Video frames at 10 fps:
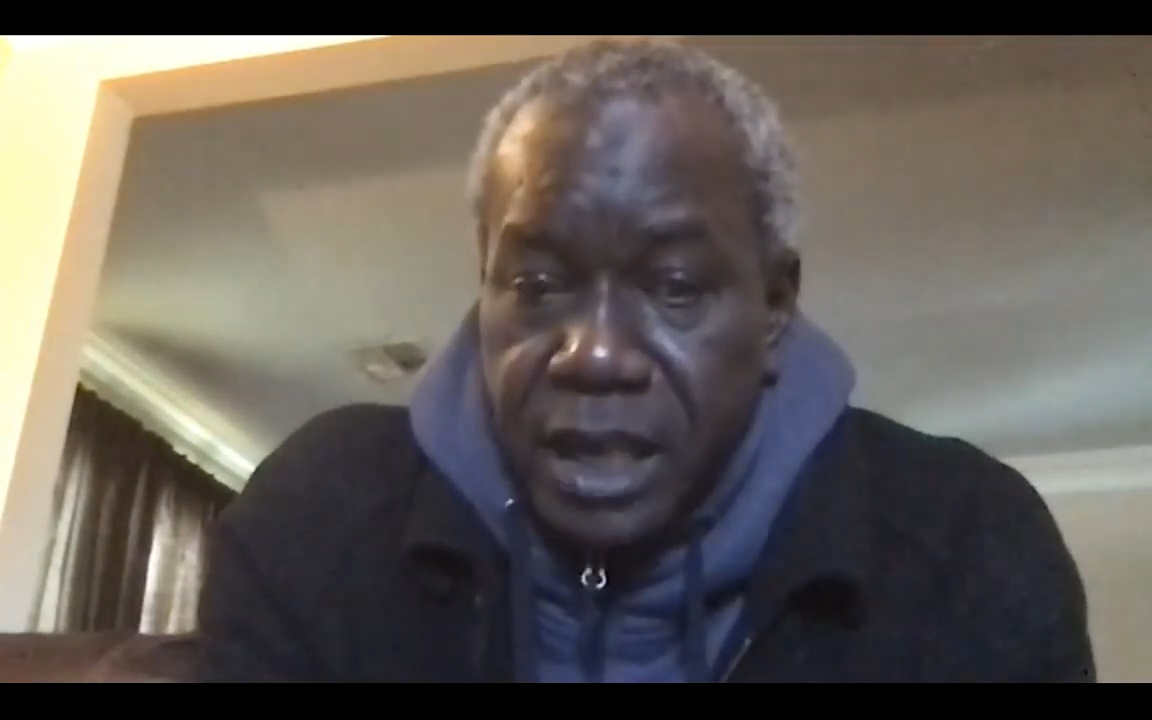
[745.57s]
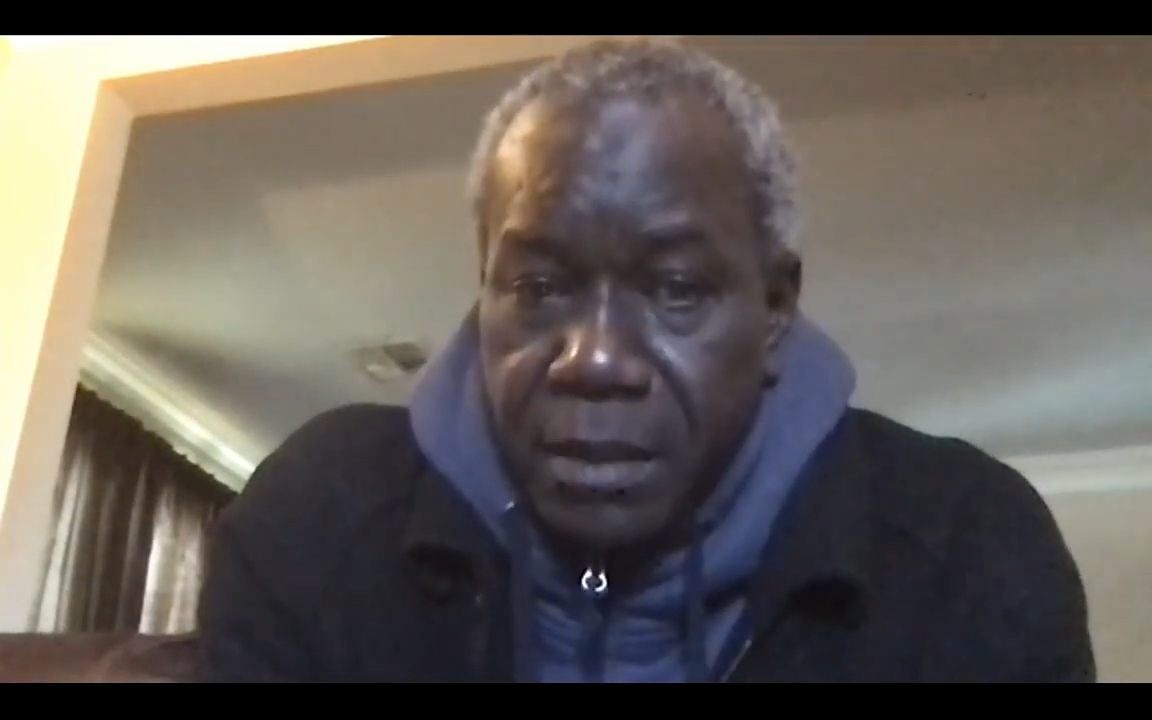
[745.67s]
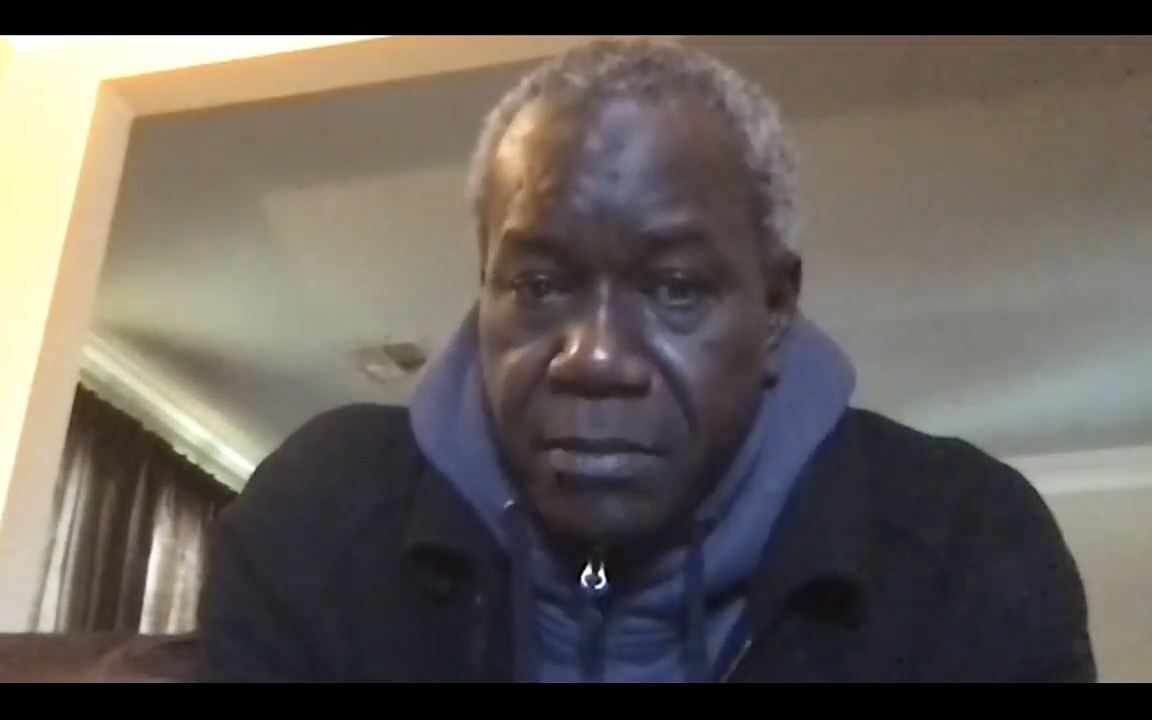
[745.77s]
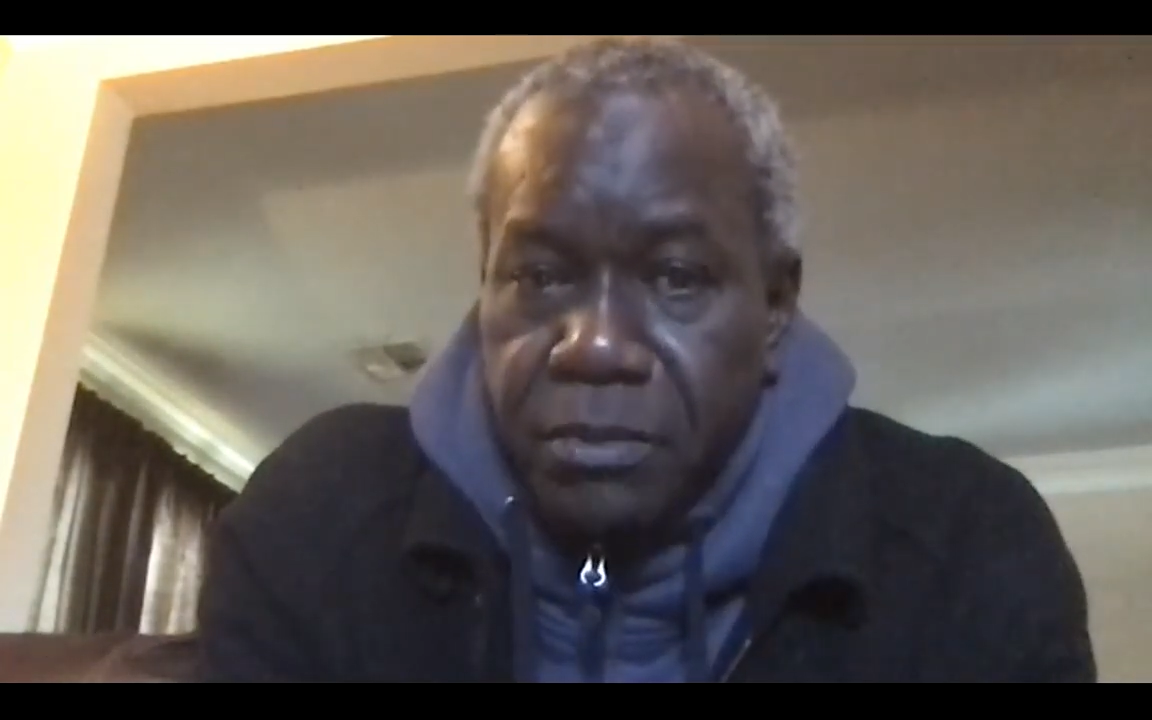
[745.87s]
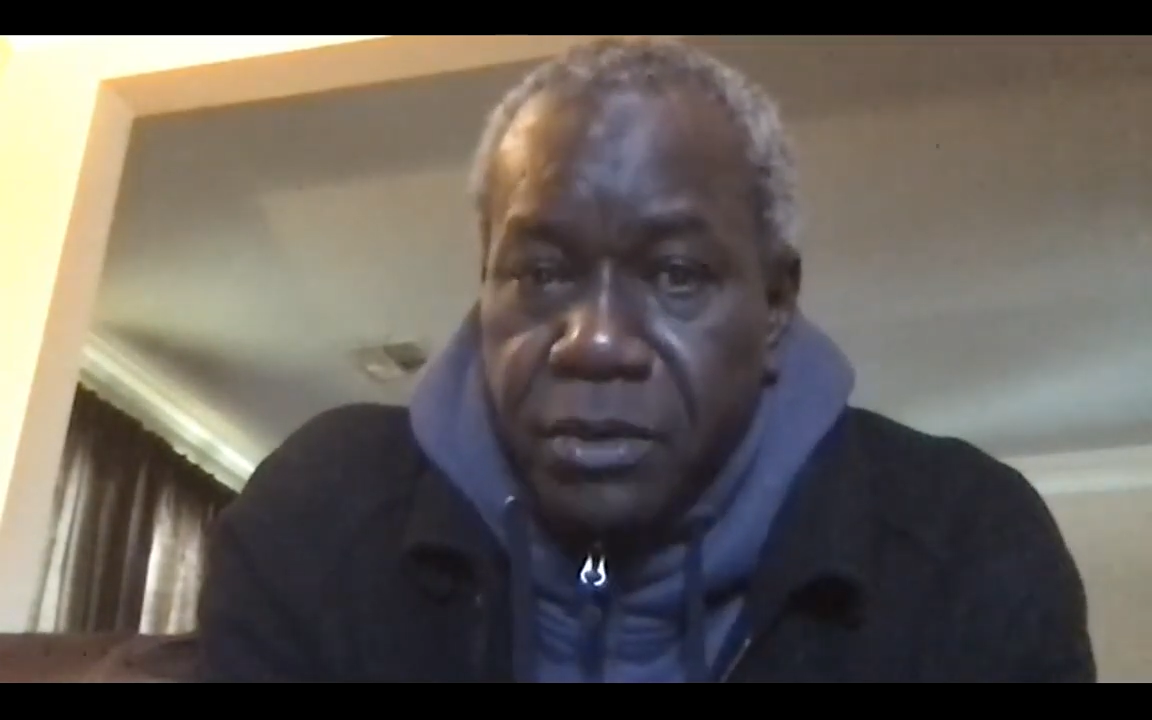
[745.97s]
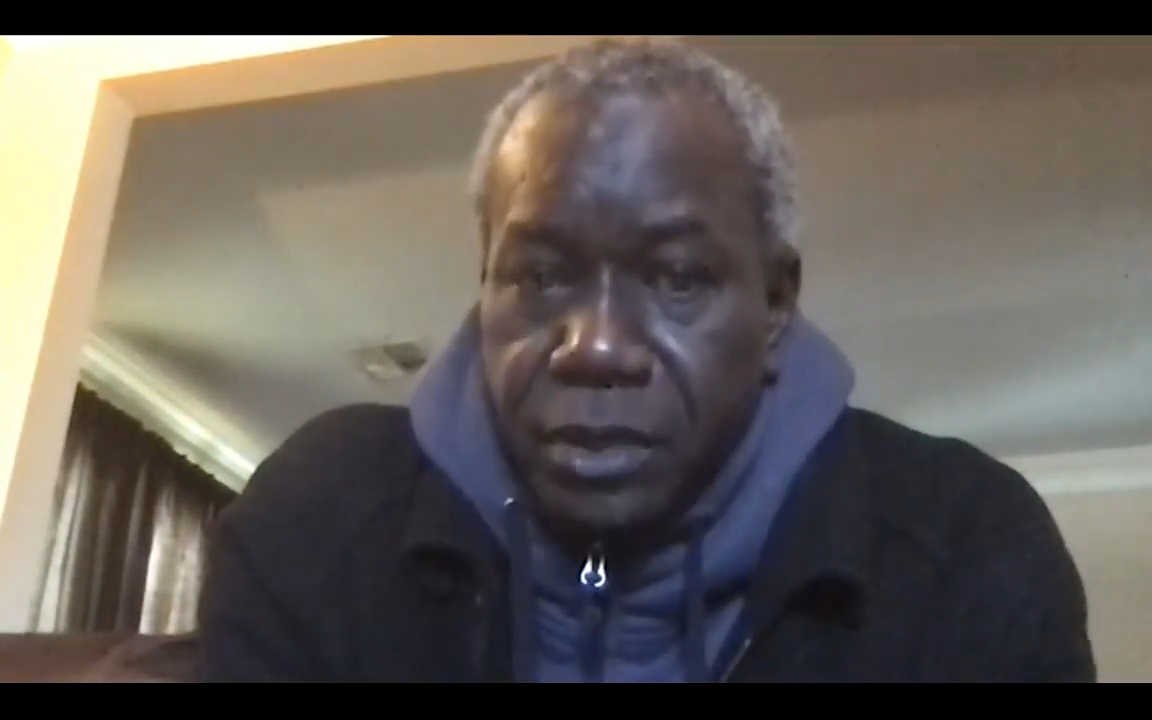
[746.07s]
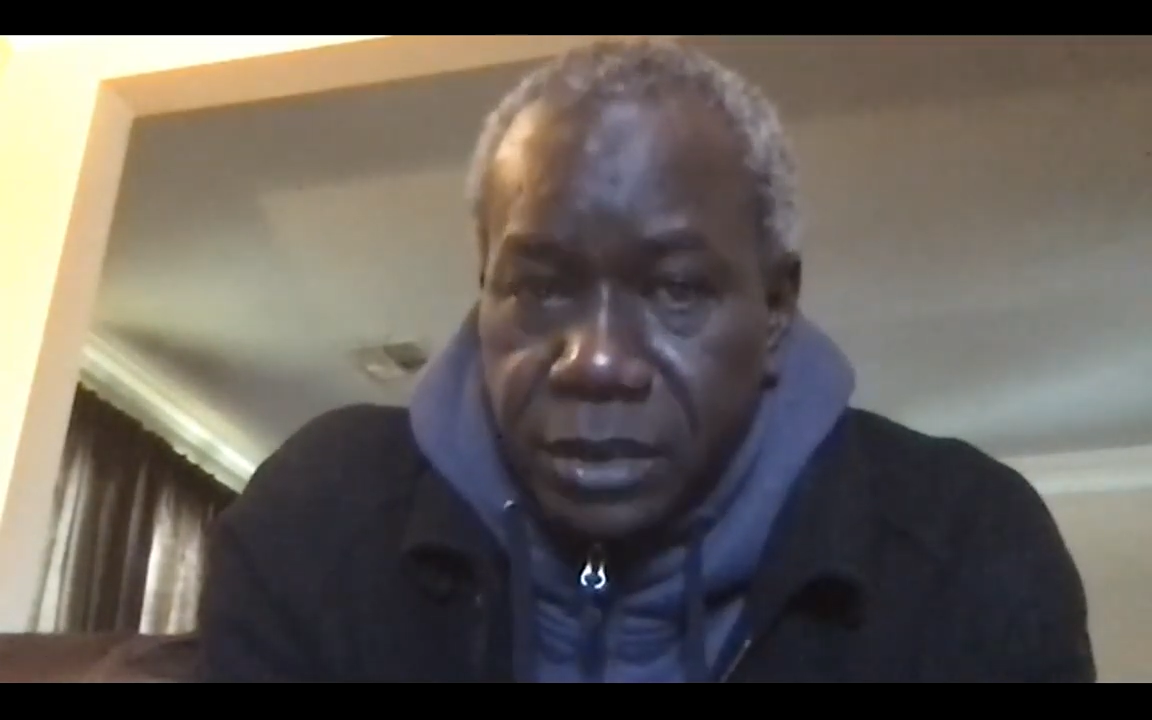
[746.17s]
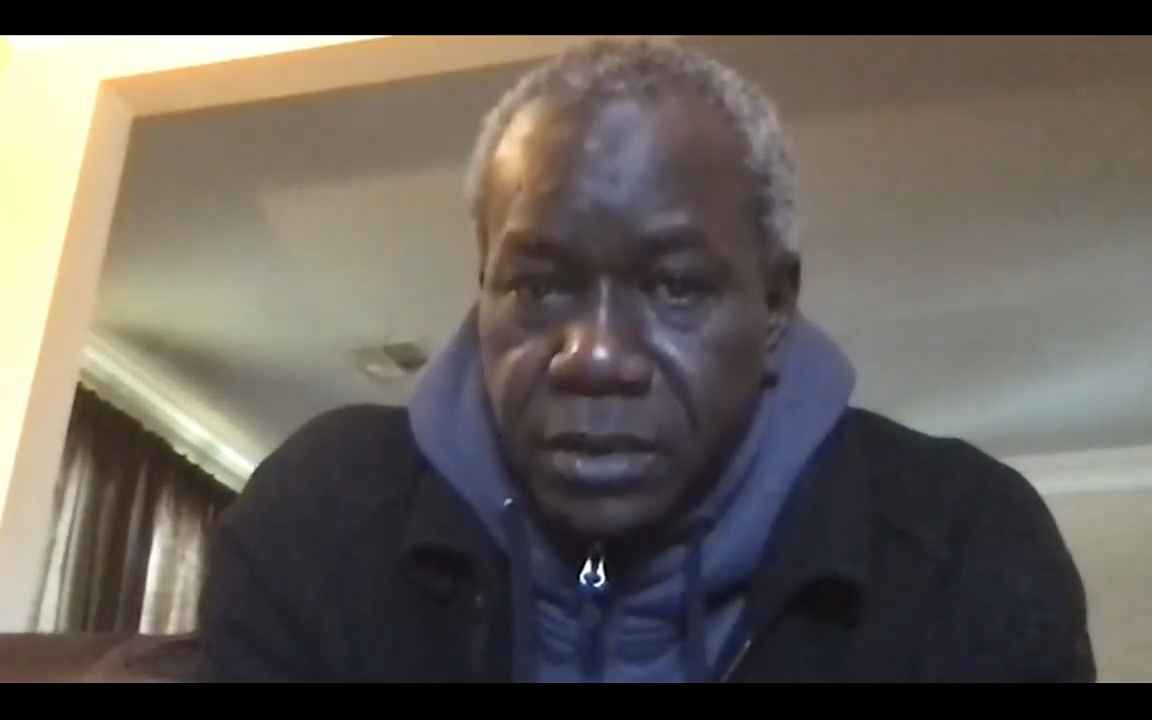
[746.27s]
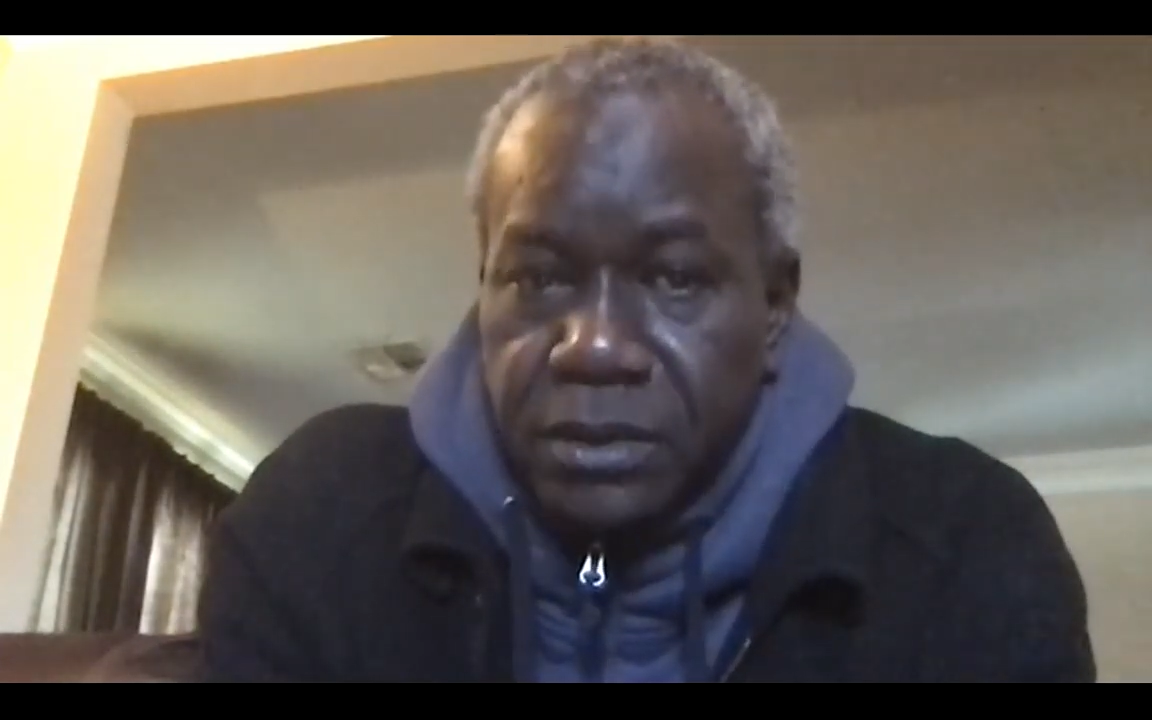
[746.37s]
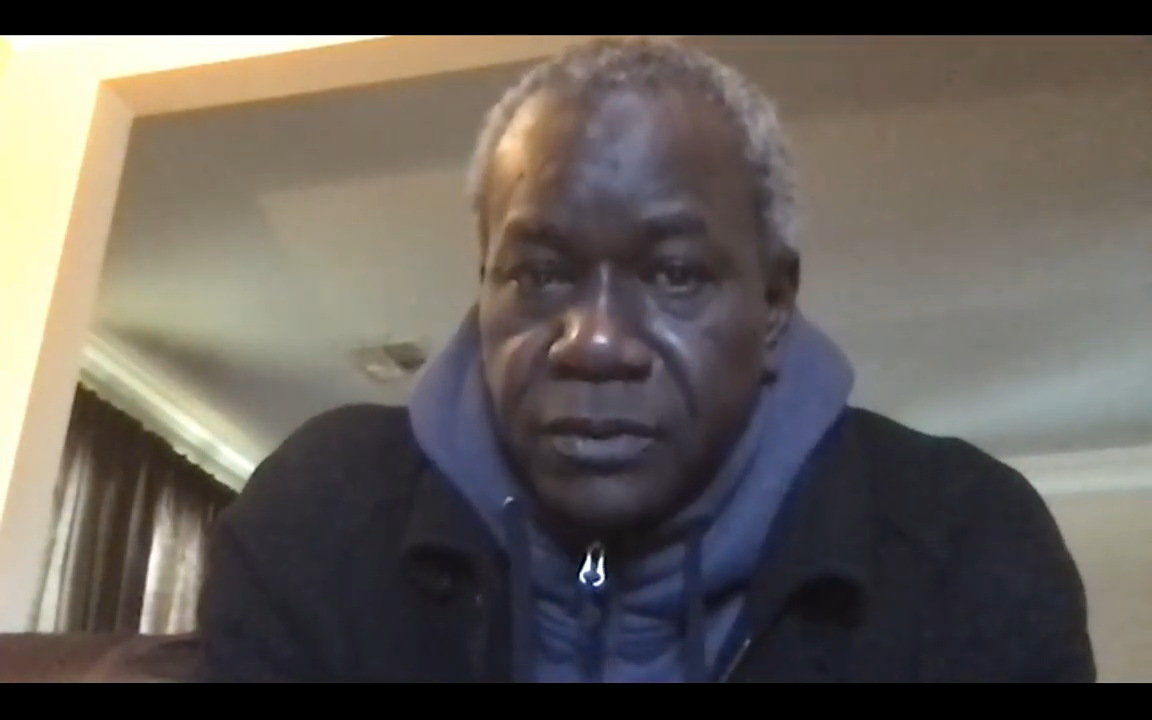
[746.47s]
I'm
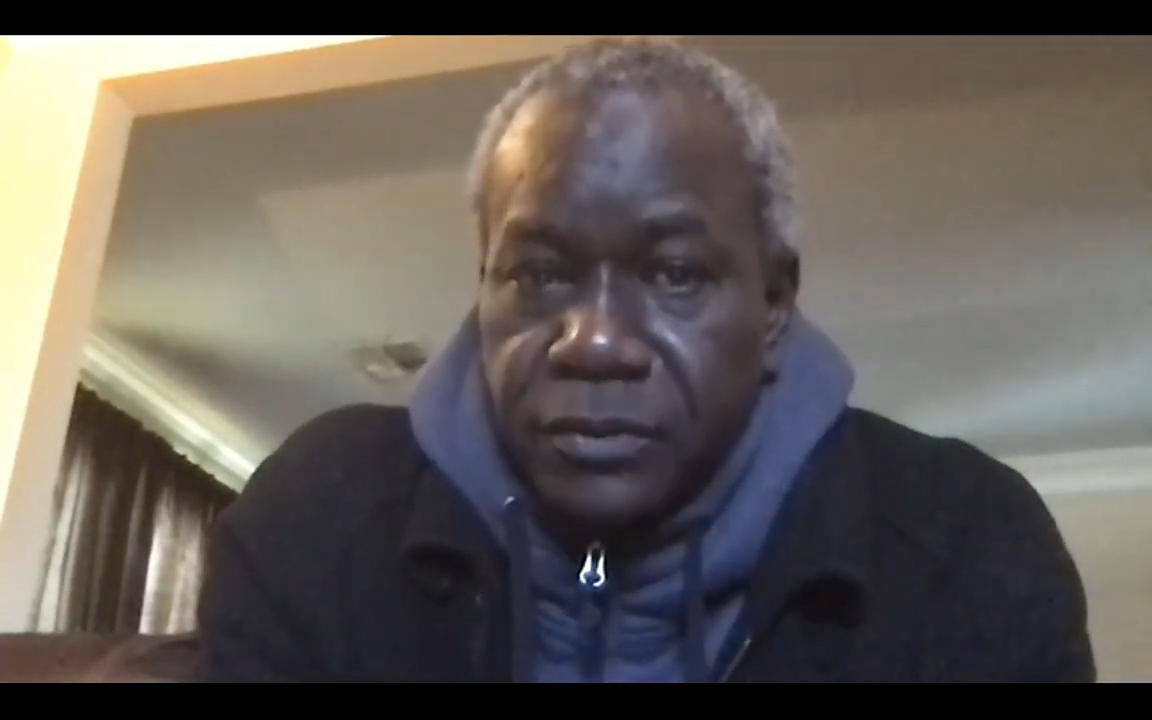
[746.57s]
on a